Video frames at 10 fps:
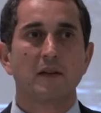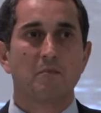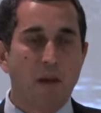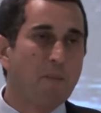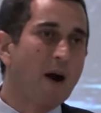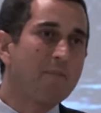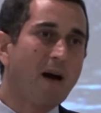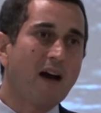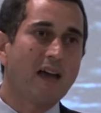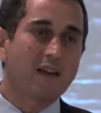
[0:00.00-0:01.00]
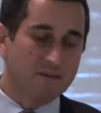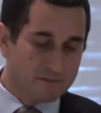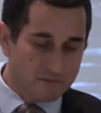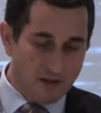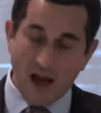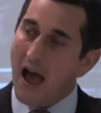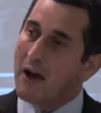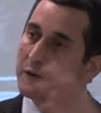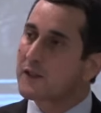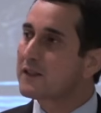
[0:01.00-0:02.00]
People are buying
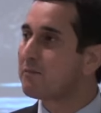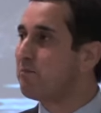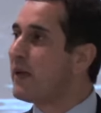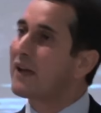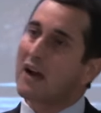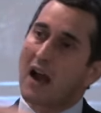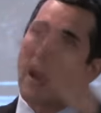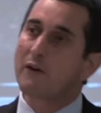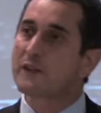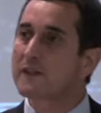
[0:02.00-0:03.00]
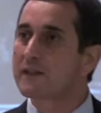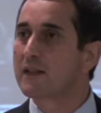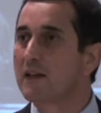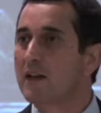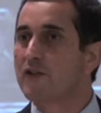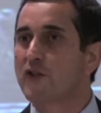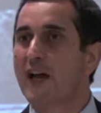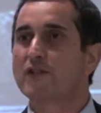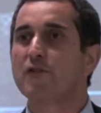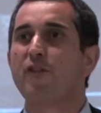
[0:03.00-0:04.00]
houses, bigger houses,
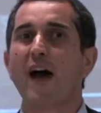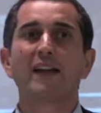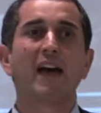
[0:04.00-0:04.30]
trying to find